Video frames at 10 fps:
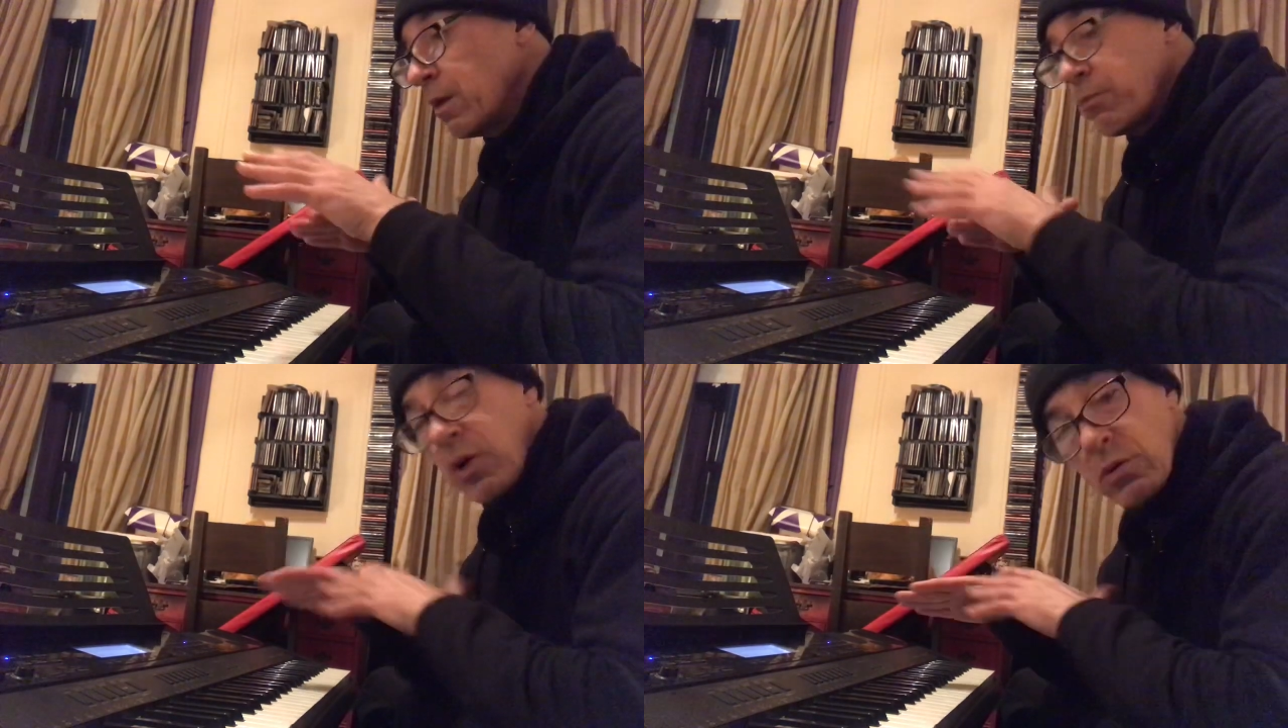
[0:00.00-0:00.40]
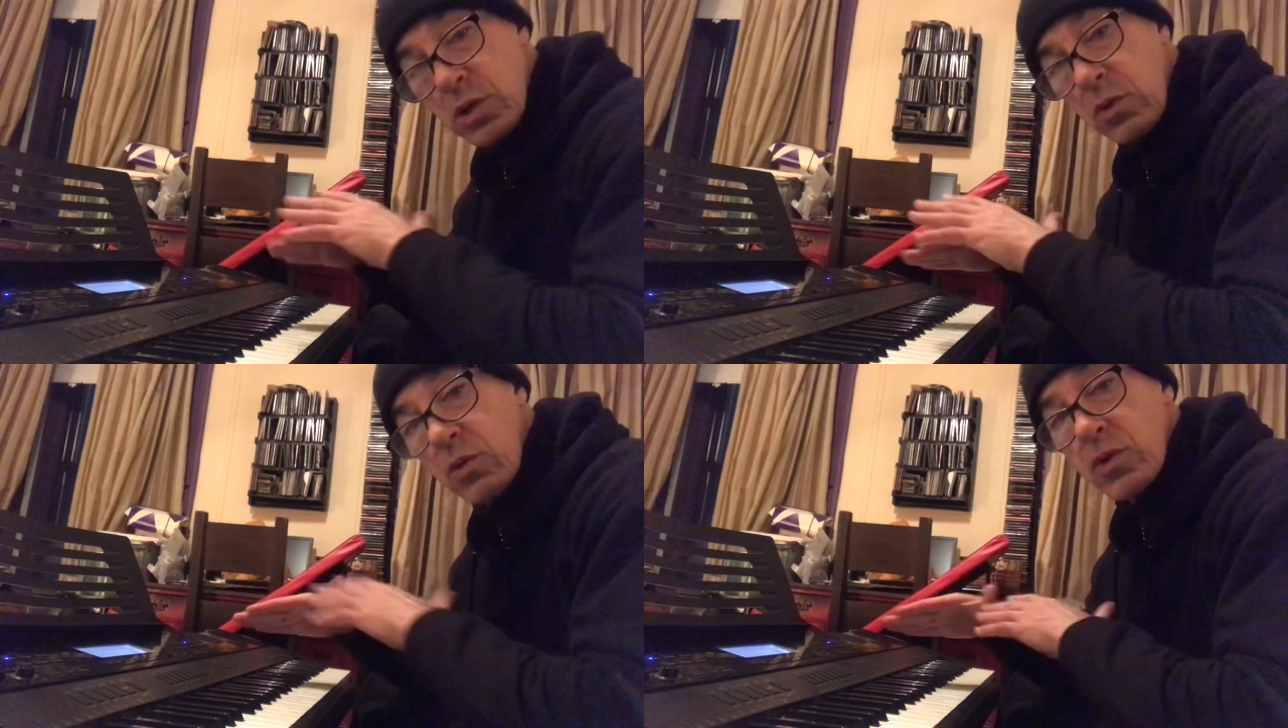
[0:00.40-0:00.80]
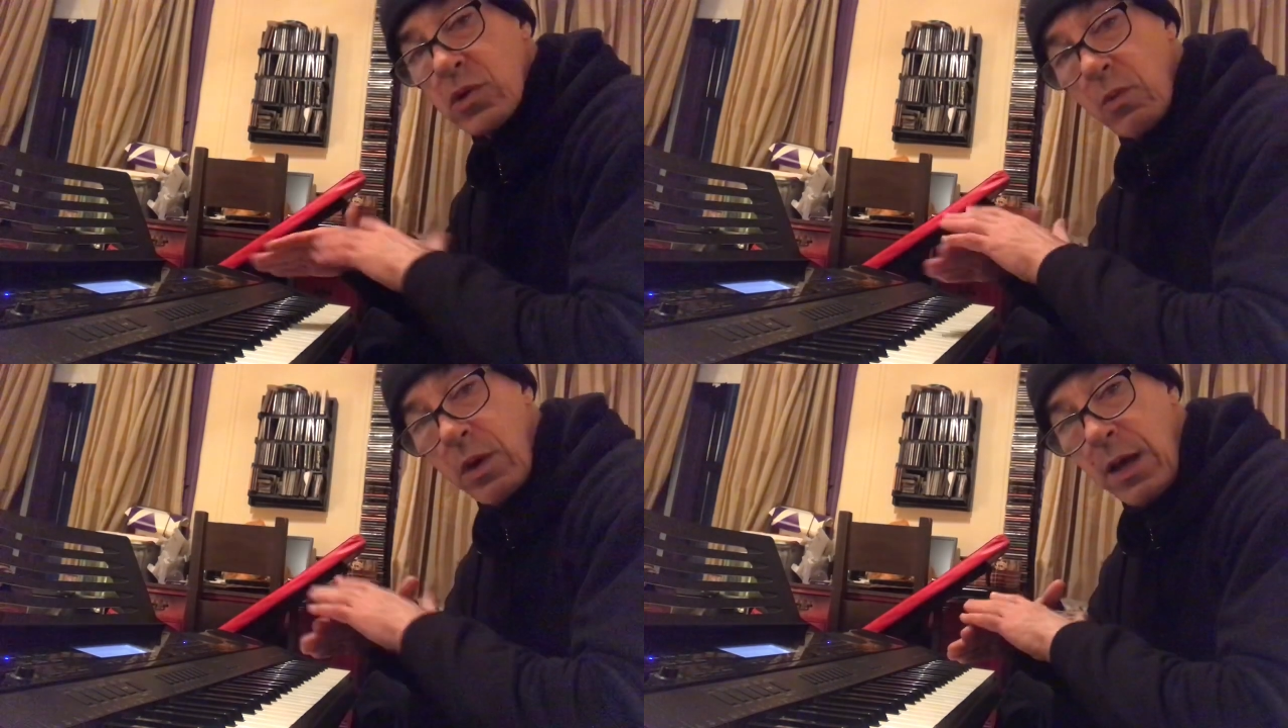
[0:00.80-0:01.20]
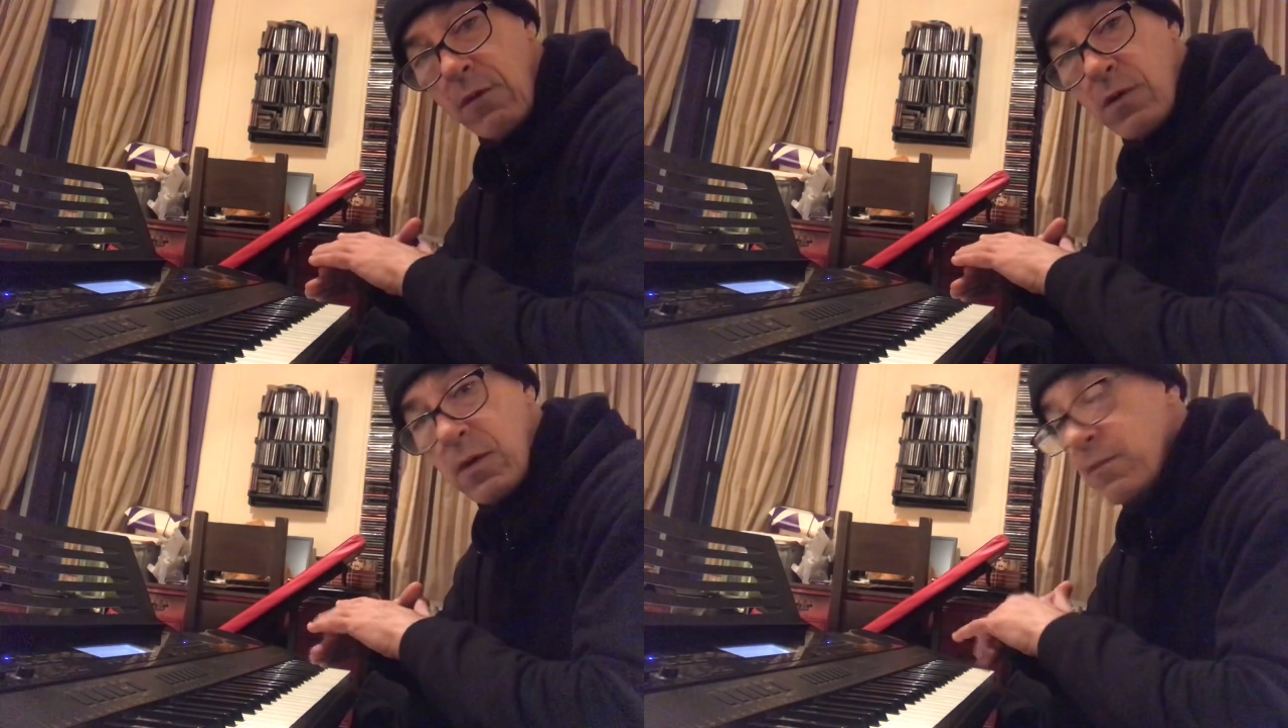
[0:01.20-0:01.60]
Pro Tools or
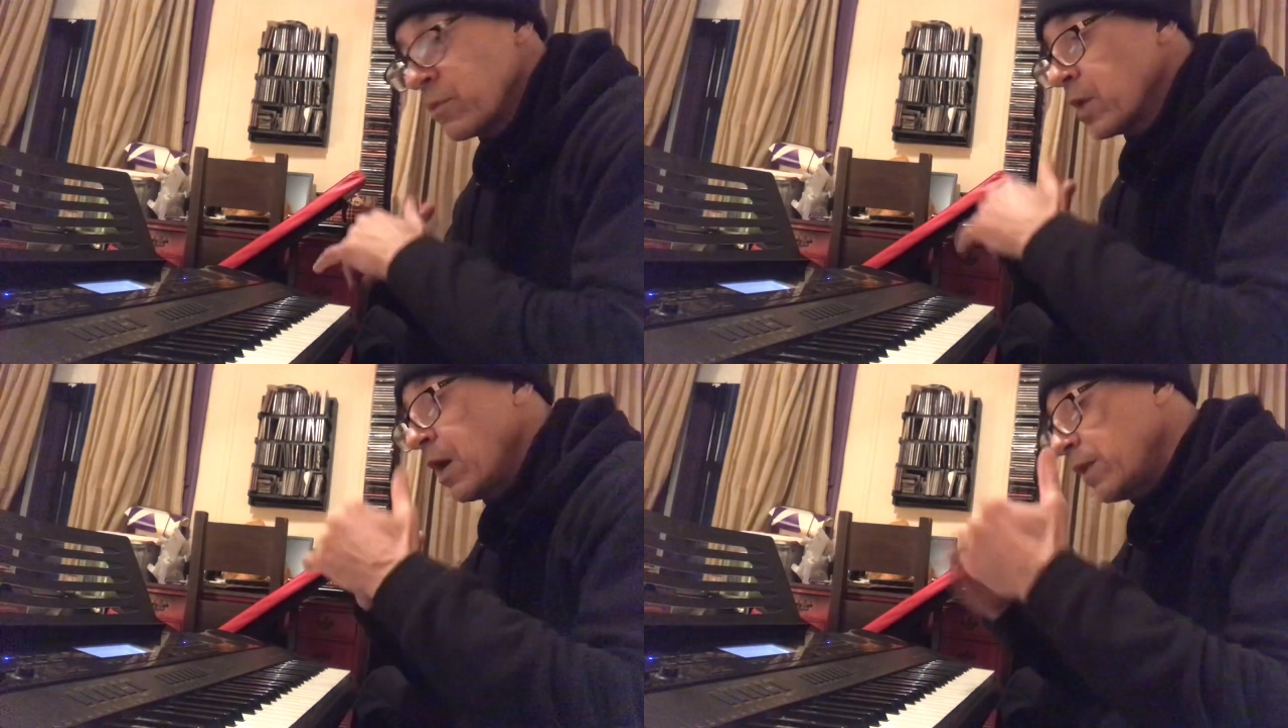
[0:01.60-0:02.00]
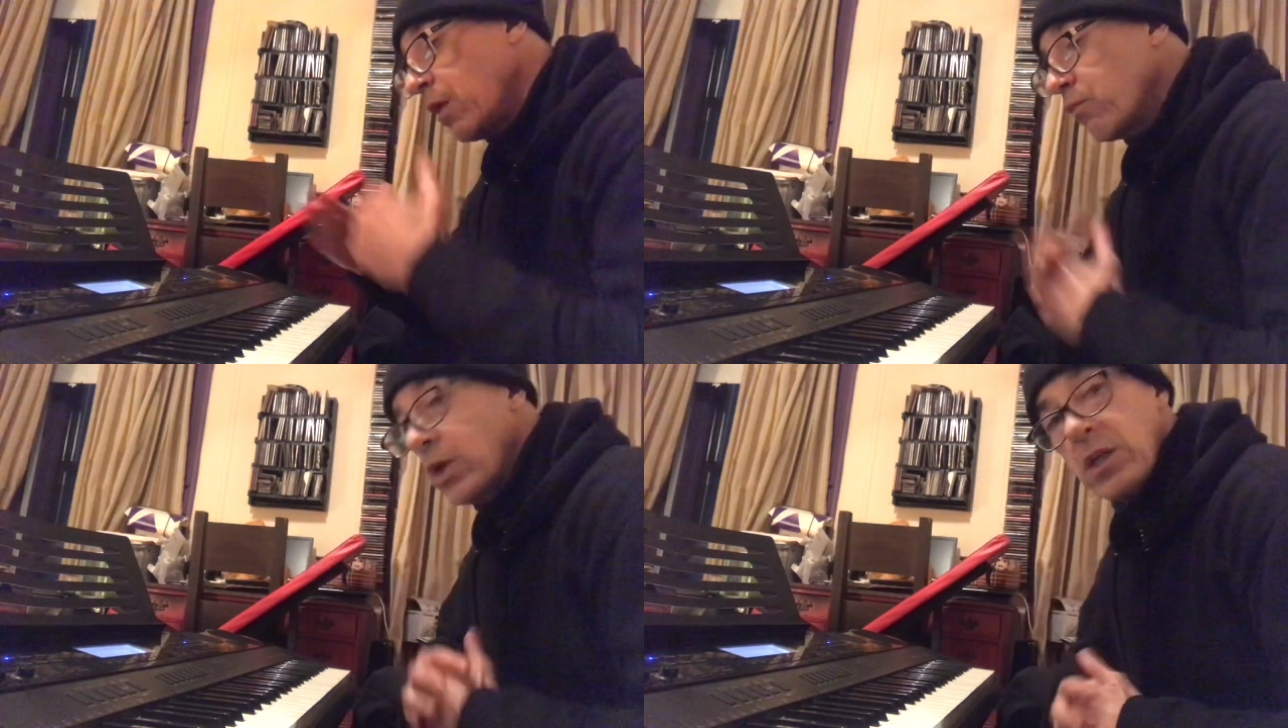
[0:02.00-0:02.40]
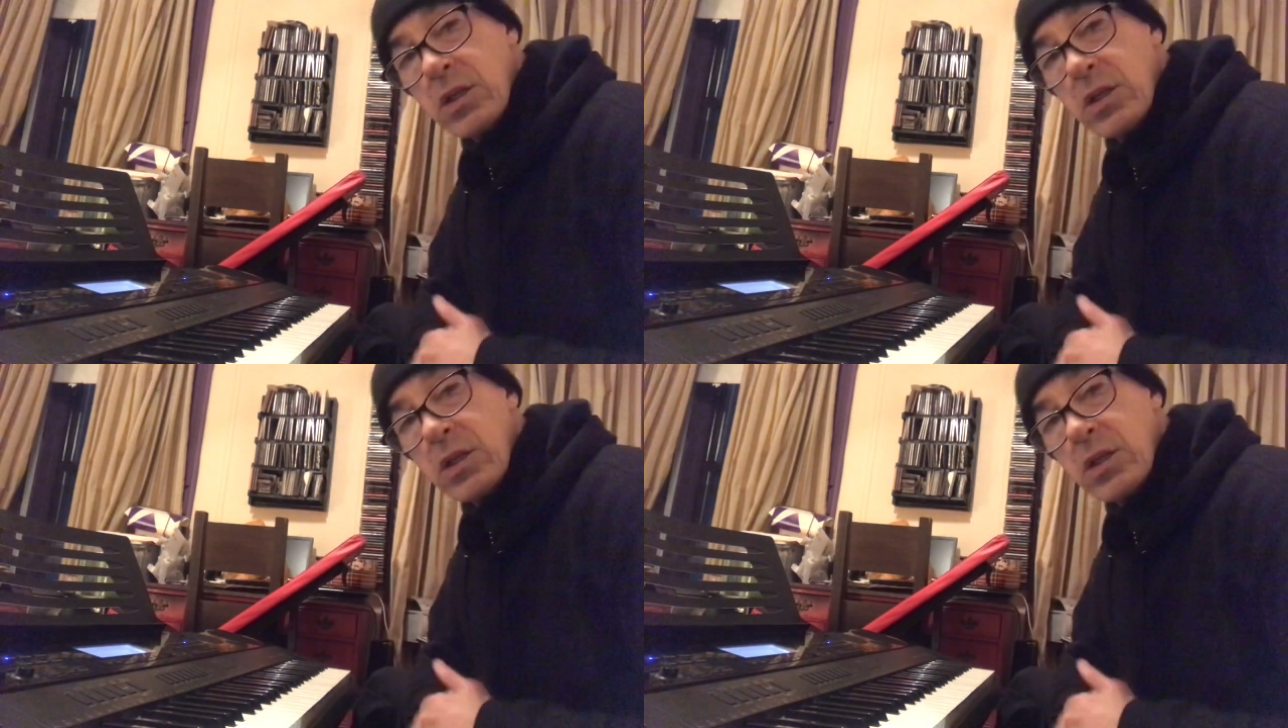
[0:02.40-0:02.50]
whatever, and then really